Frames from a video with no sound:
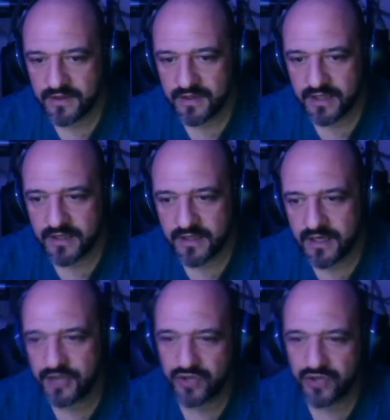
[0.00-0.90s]

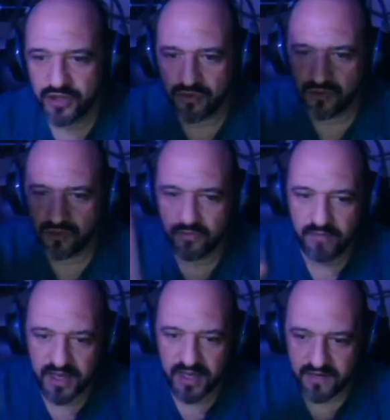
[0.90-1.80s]
I try to
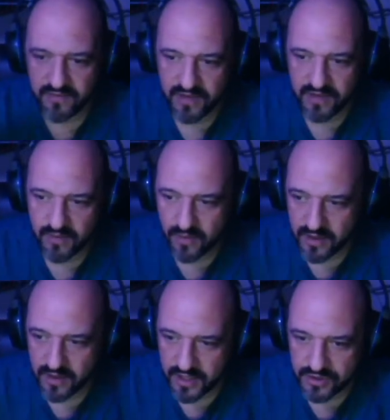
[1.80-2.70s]
make everything
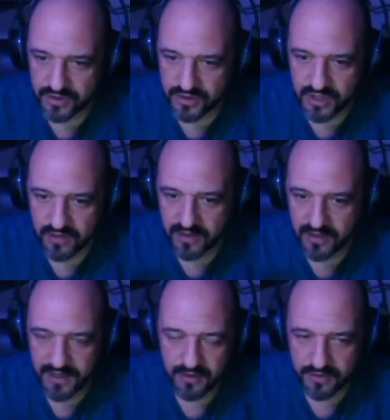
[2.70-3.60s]
one next to each other,
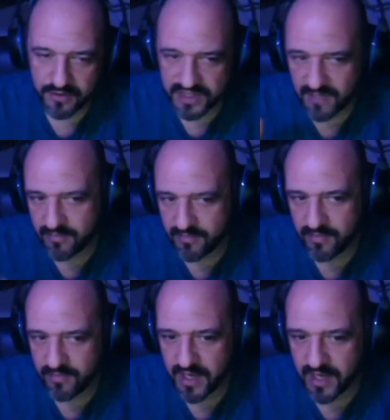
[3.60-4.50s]
linear. Some
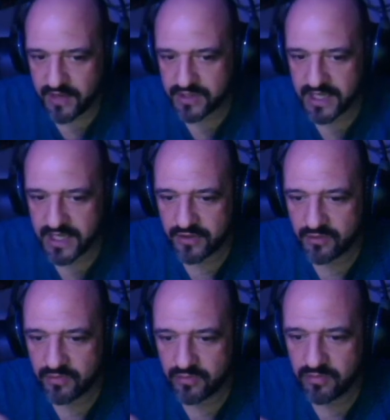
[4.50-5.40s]
players like
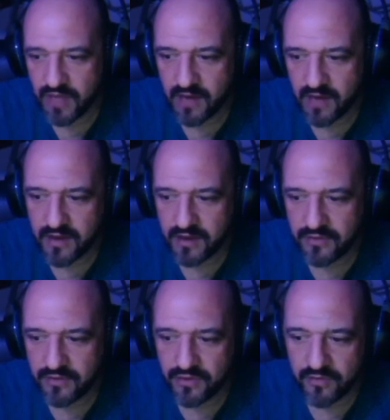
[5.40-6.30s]
to
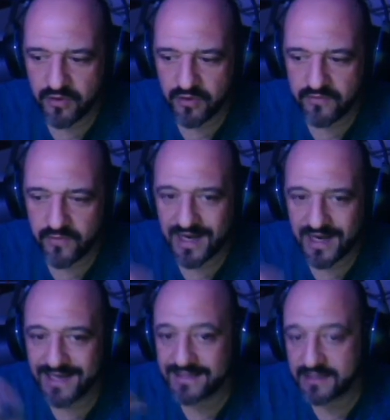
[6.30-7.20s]
do more of a
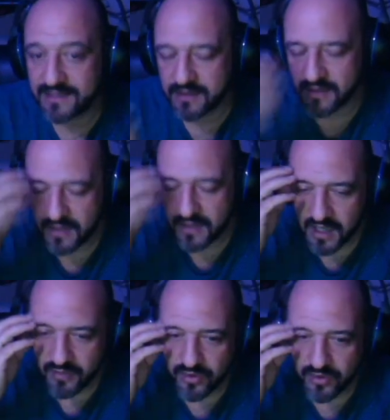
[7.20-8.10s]
realistic
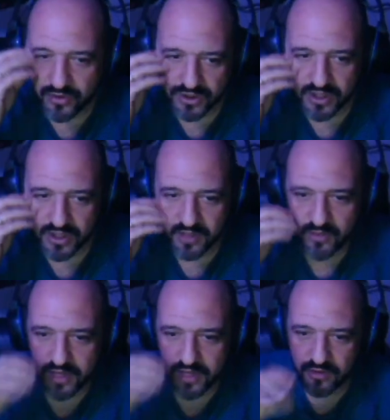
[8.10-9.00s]
approach, and I
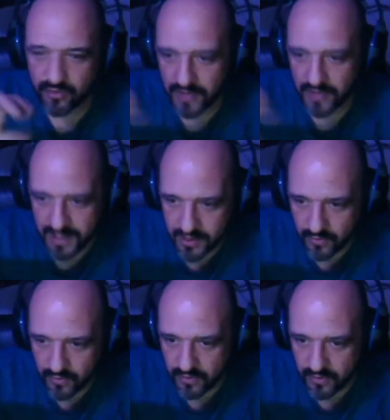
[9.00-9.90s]
would like to put like little